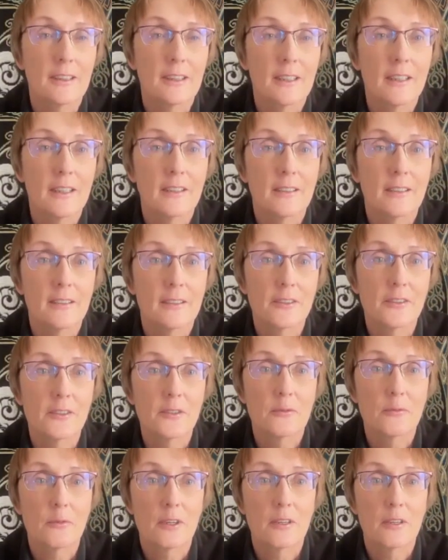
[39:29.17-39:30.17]
And this
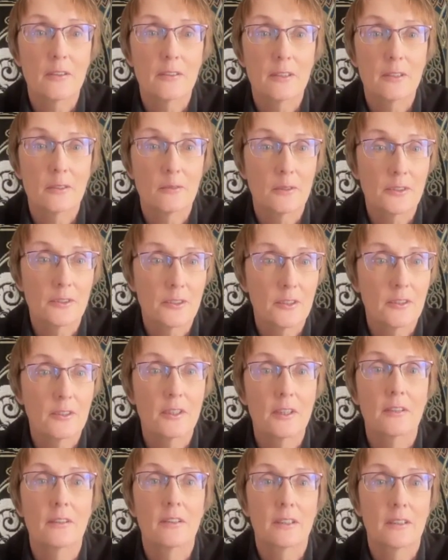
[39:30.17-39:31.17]
is where the
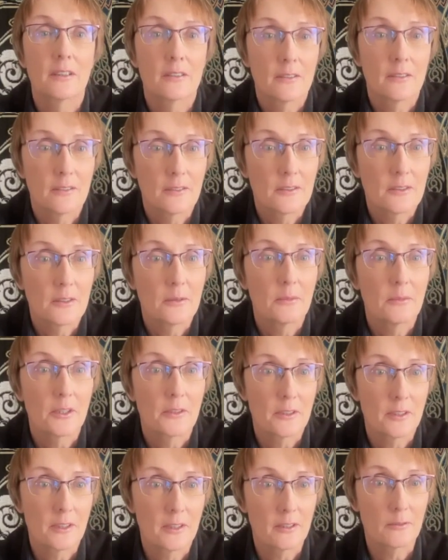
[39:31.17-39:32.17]
Aristotelian
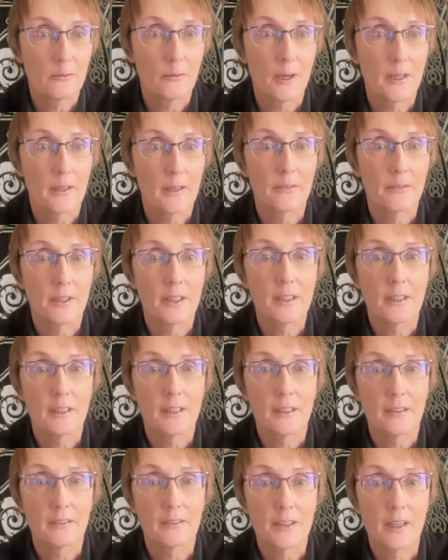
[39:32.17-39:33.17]
Thomistic way of
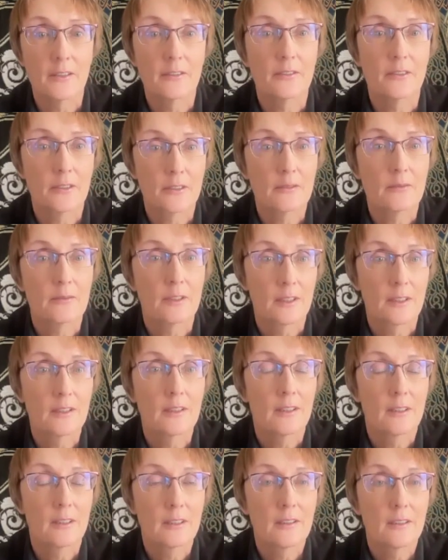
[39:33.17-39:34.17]
thinking does,
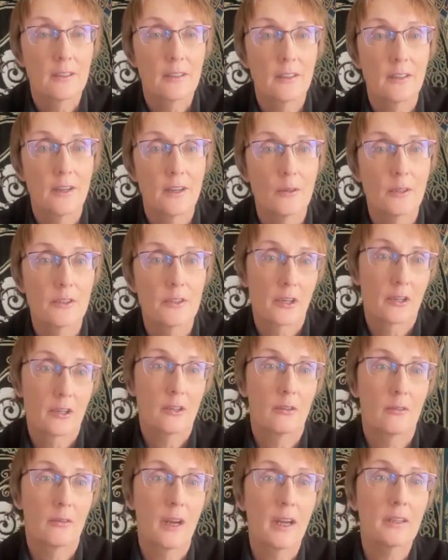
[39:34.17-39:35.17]
you know, it's a
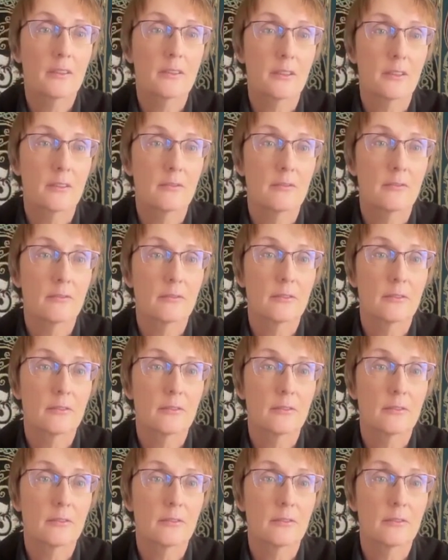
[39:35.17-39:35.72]
corrective.